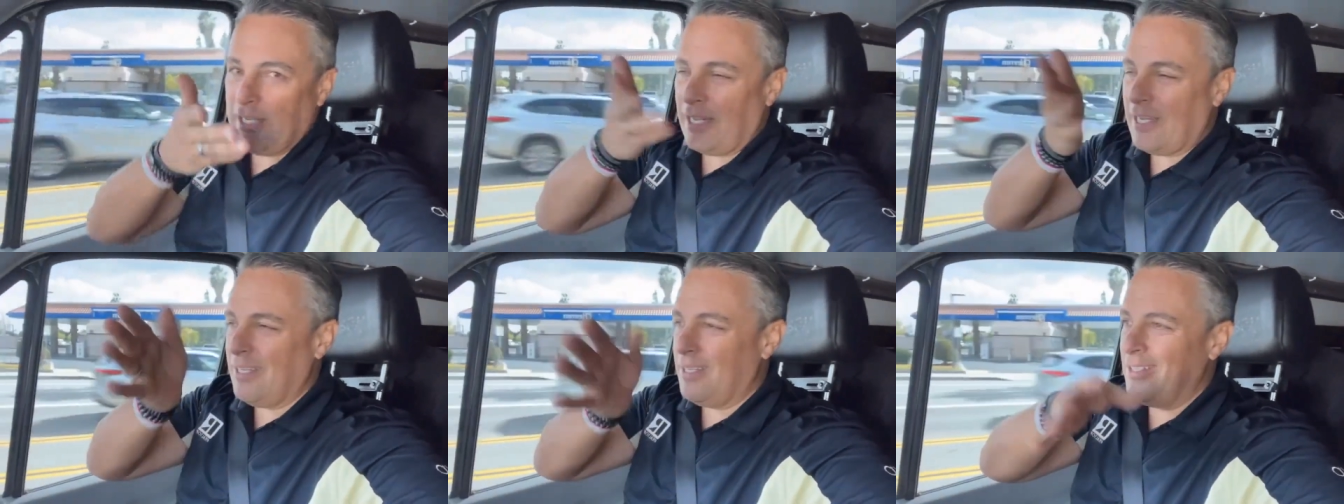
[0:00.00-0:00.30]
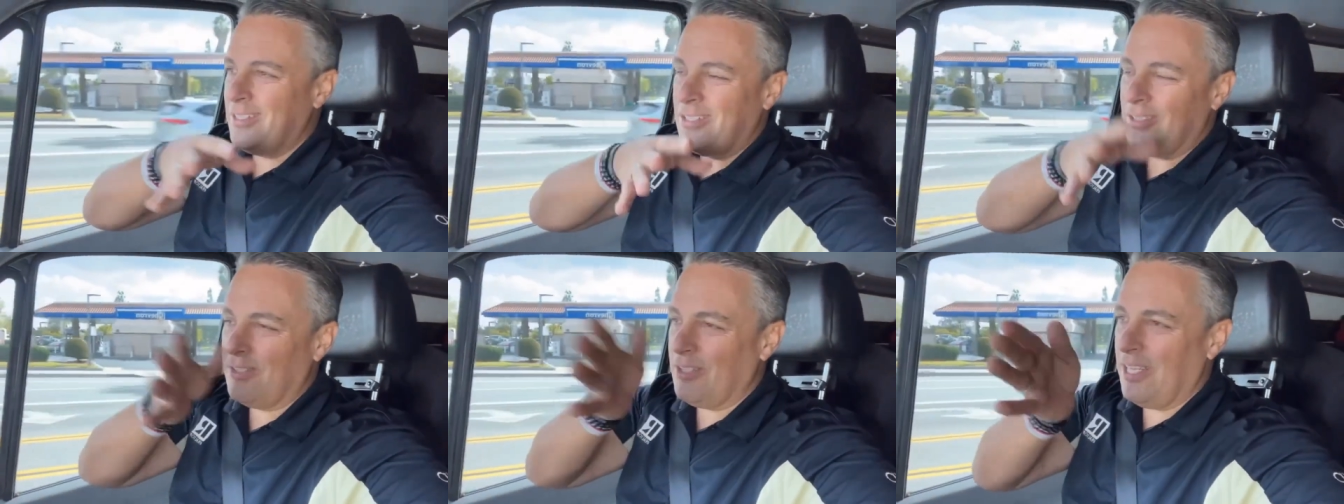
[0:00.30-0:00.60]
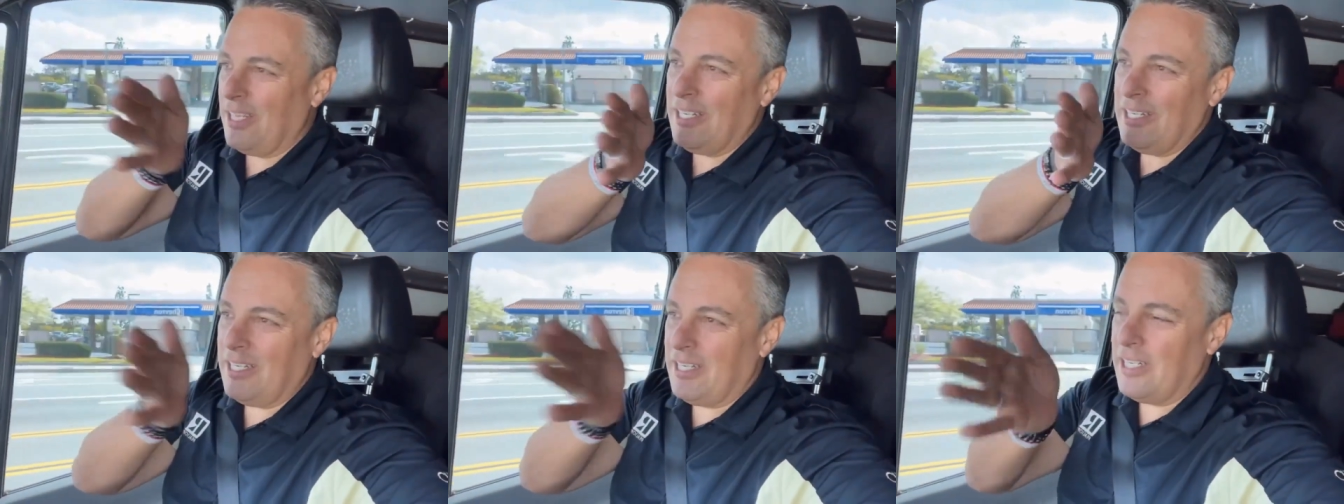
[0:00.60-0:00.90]
I
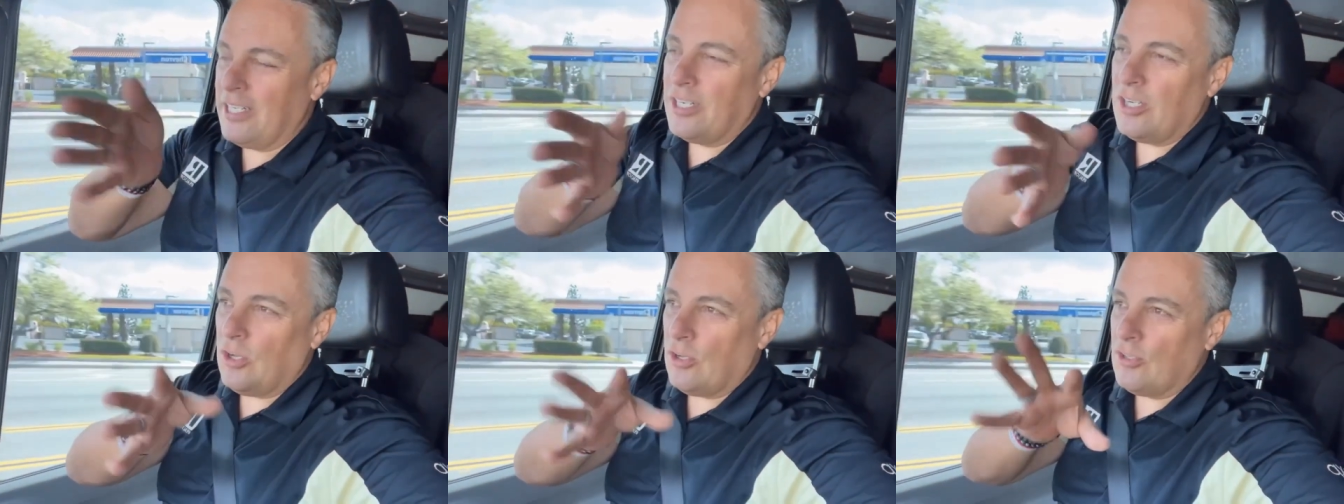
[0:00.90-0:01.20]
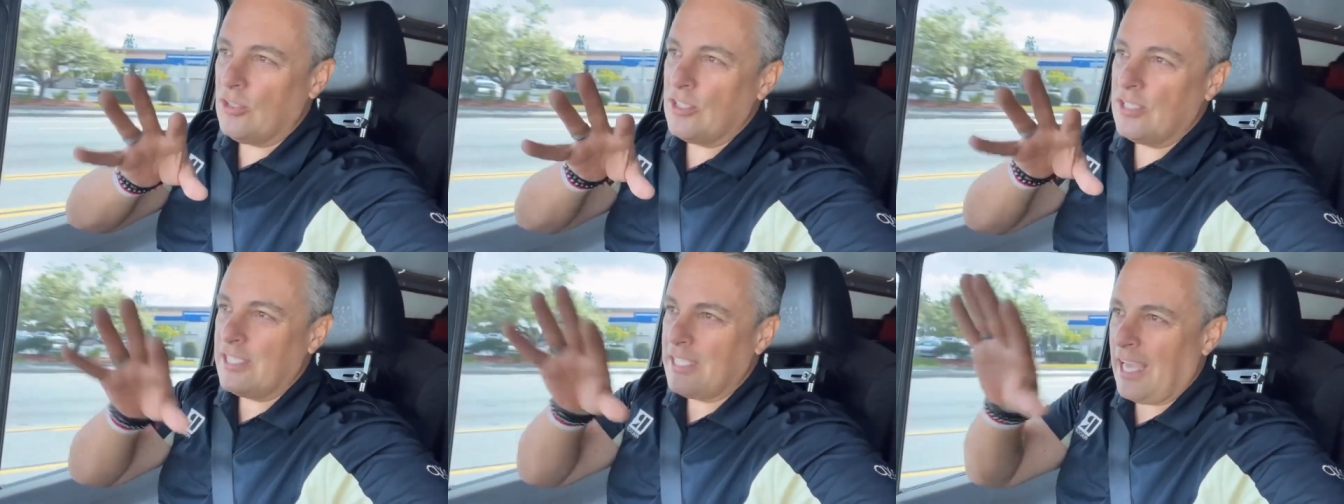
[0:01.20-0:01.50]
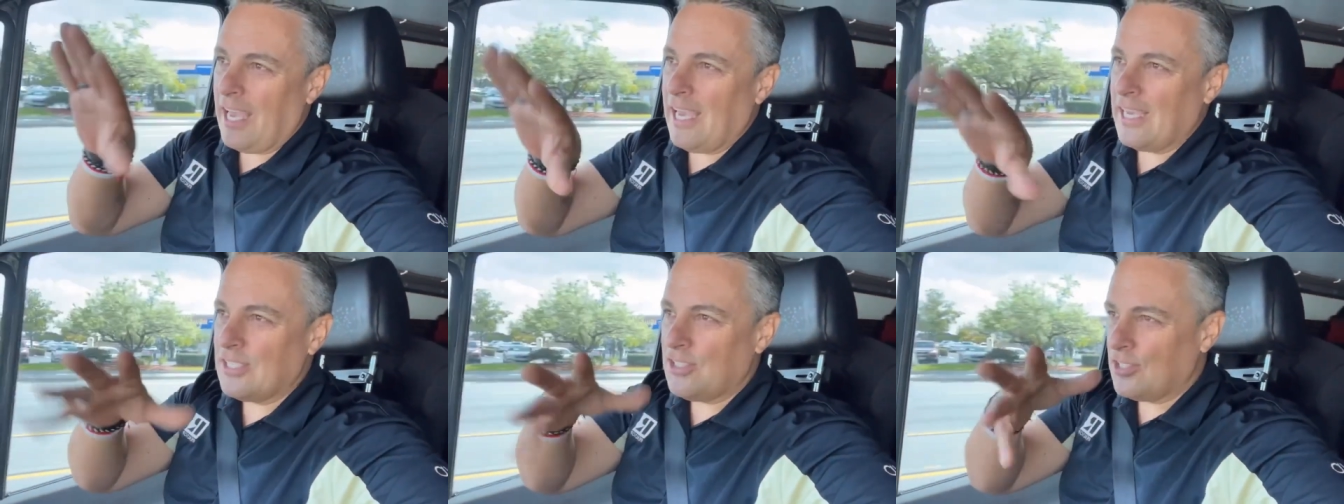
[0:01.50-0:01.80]
ended at a
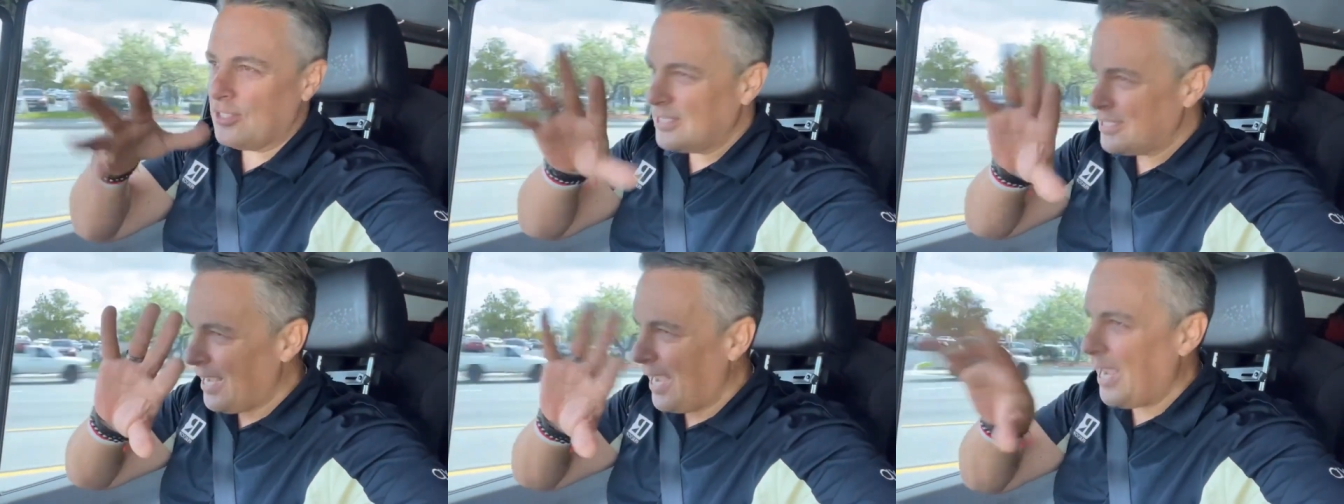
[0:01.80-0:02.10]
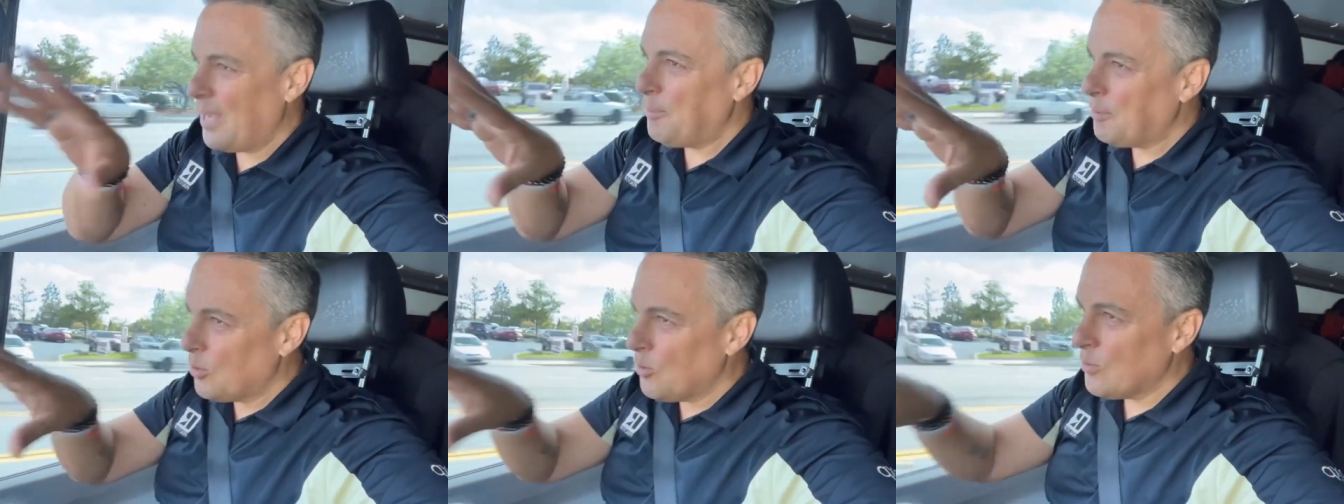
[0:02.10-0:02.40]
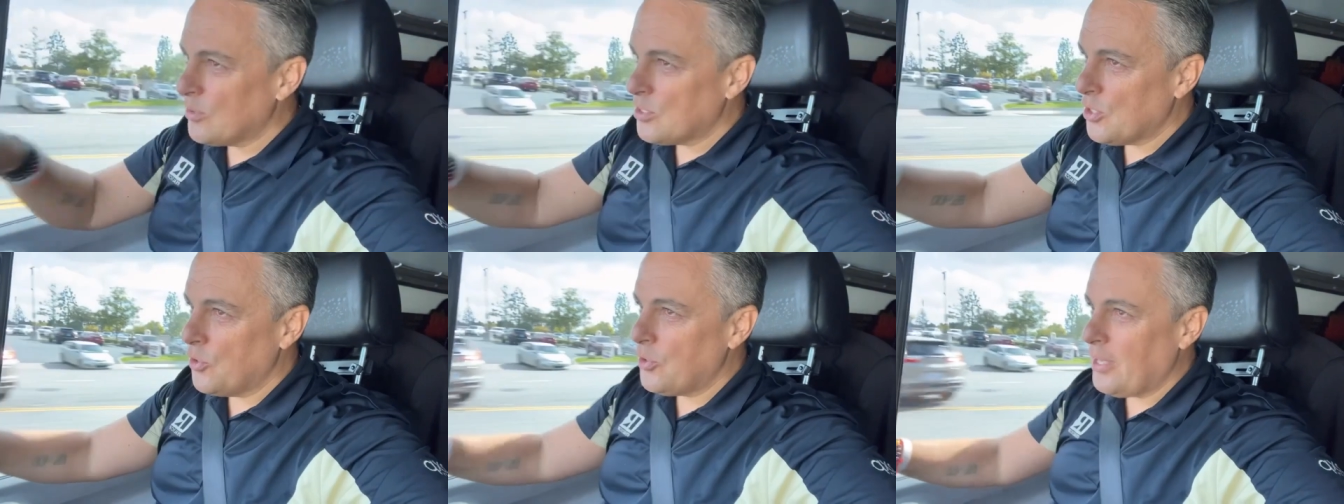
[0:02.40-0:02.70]
cul-de-sac, so the timing
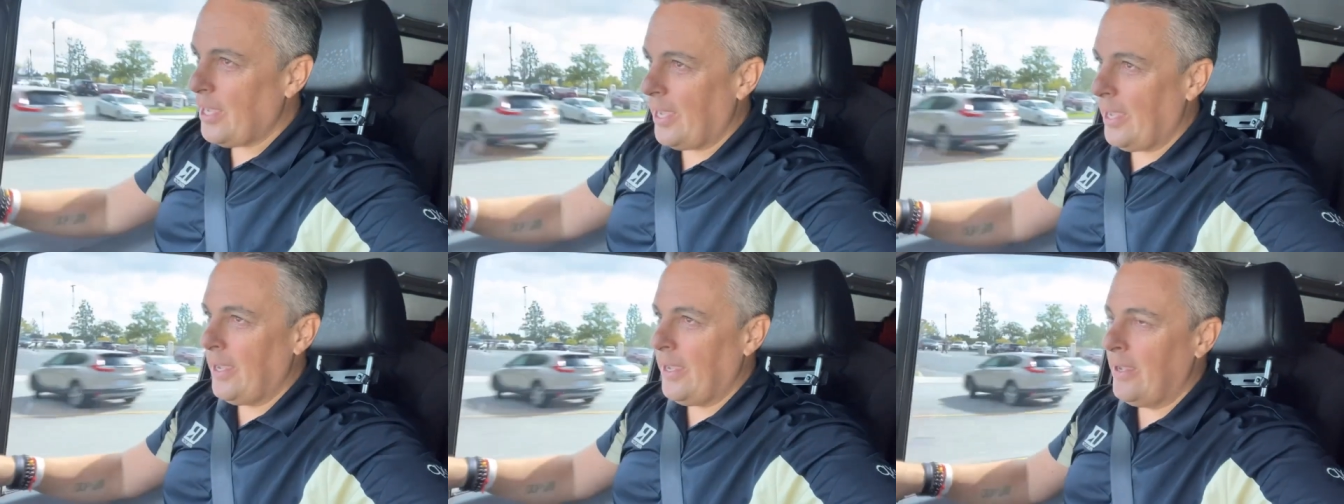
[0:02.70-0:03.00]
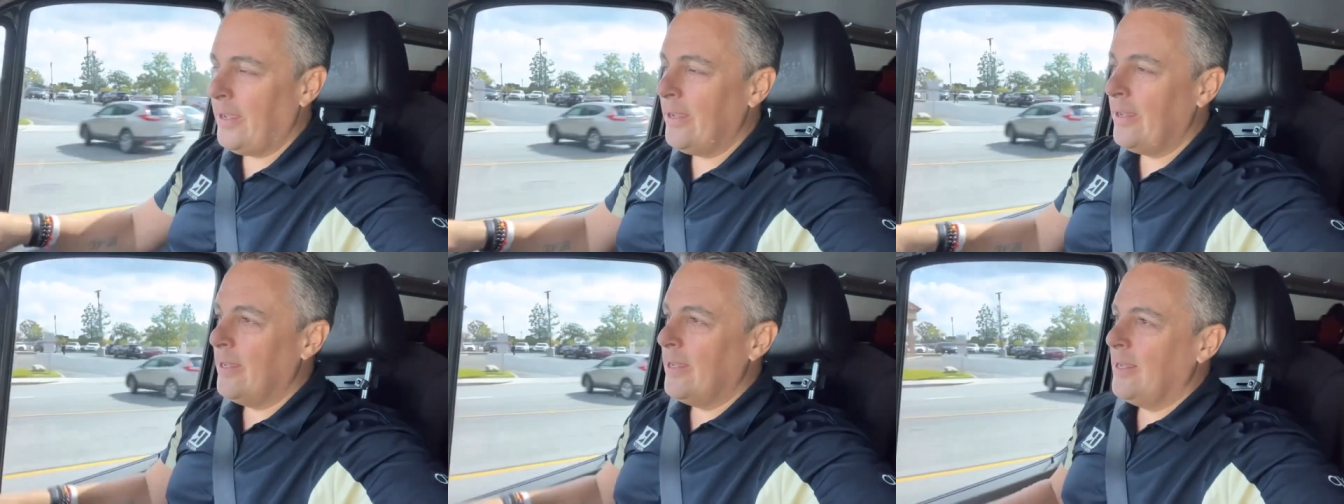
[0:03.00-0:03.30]
was okay.